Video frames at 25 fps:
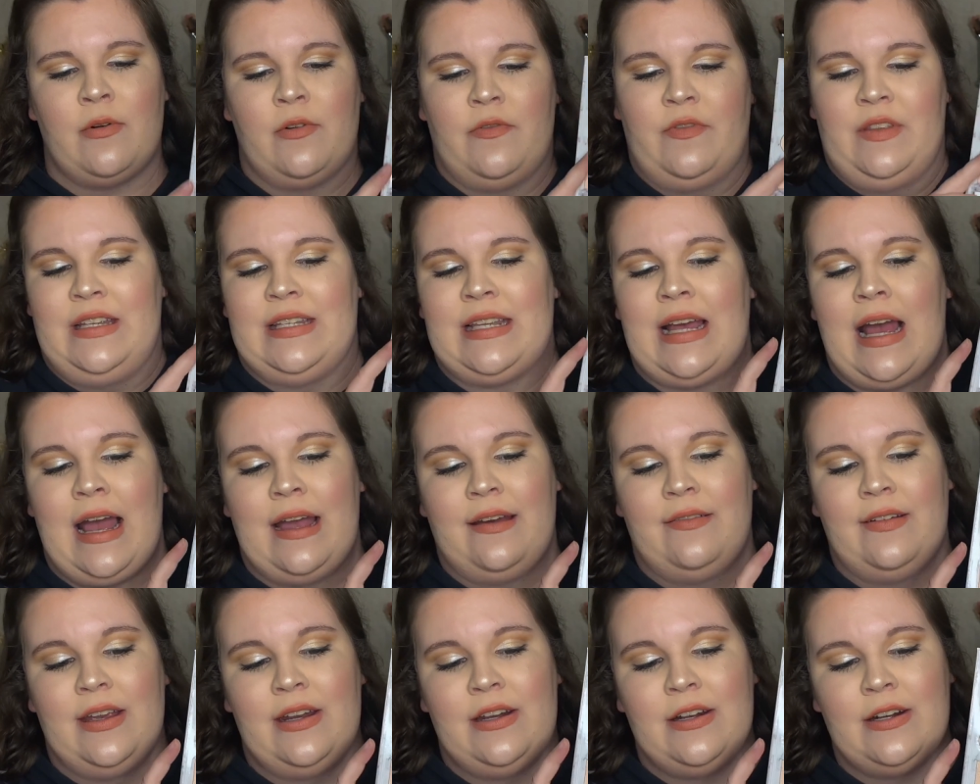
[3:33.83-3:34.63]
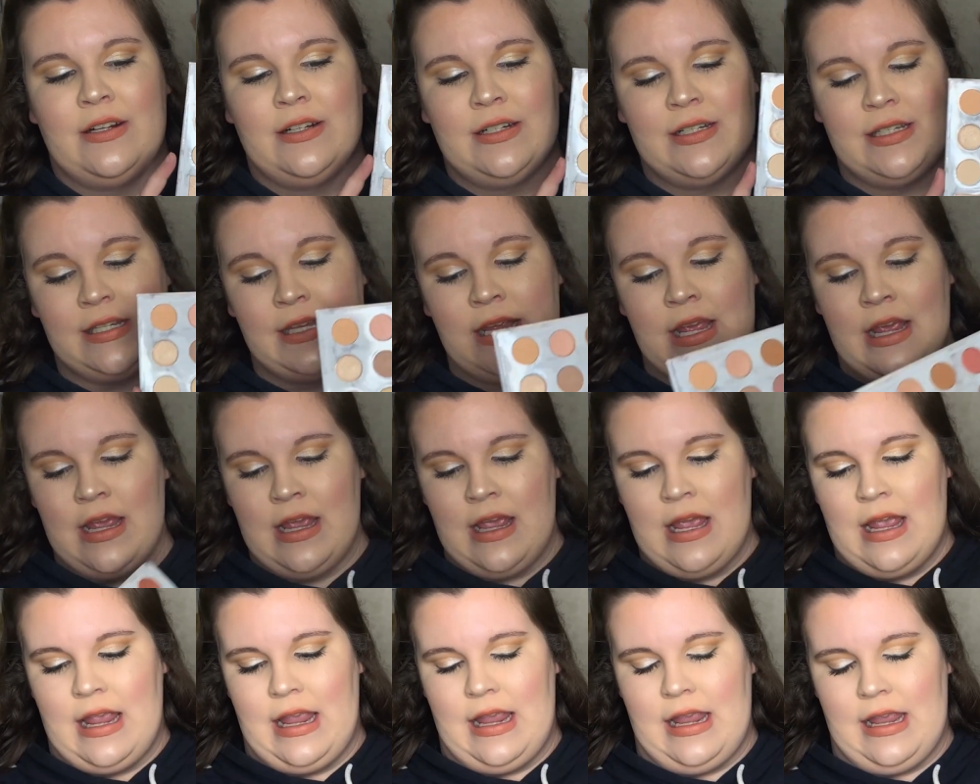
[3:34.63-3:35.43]
of these highlighters,
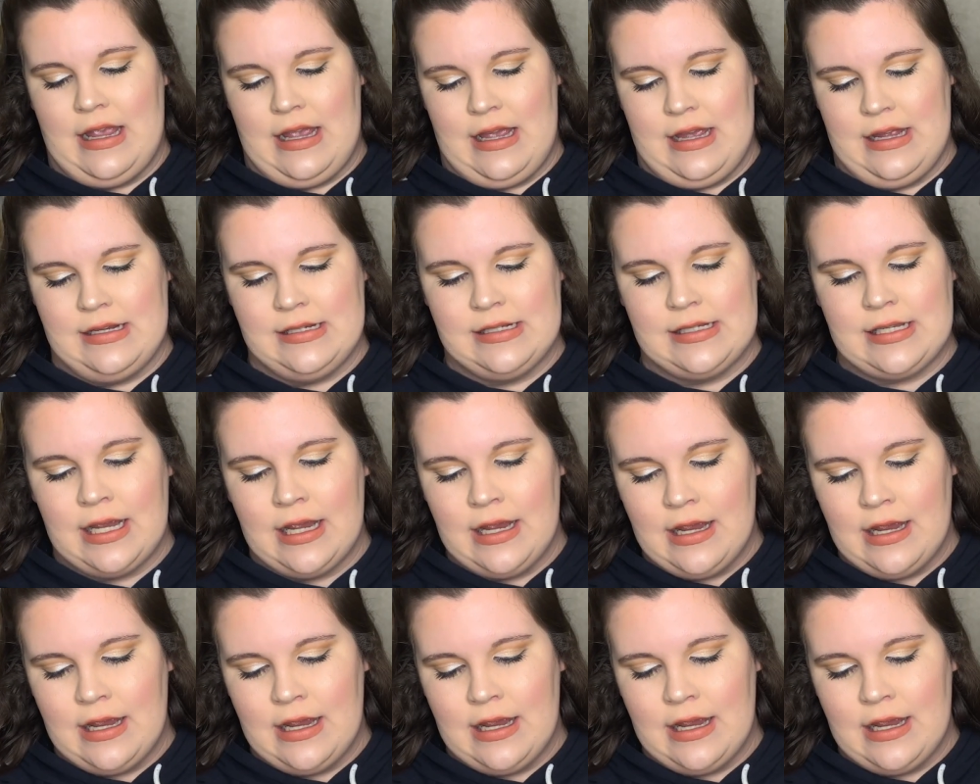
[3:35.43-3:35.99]
and